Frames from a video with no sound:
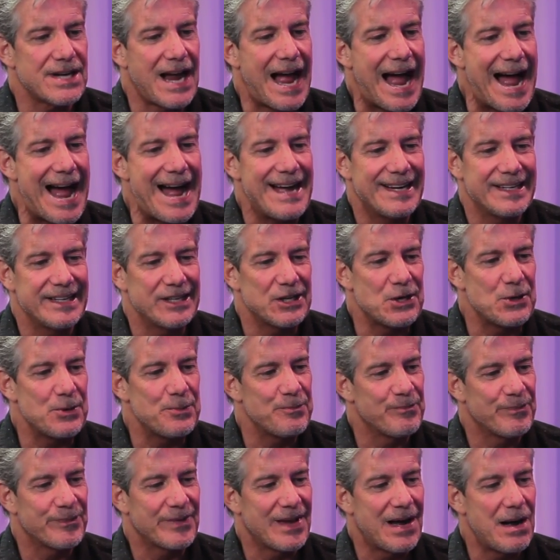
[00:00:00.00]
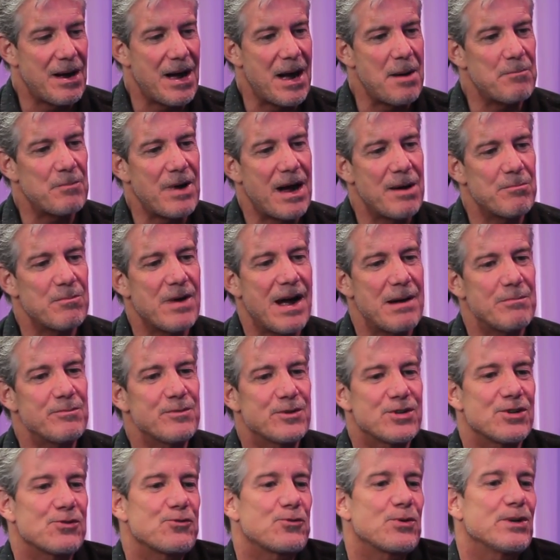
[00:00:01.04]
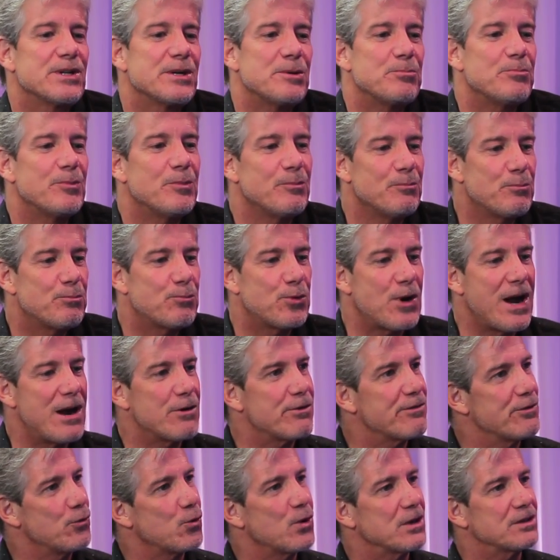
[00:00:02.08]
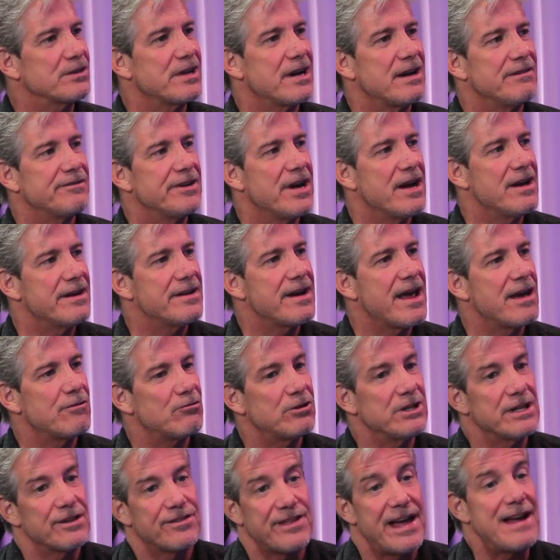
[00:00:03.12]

I, you know, I'm I'm I'm just really proud of the work that I've done, and really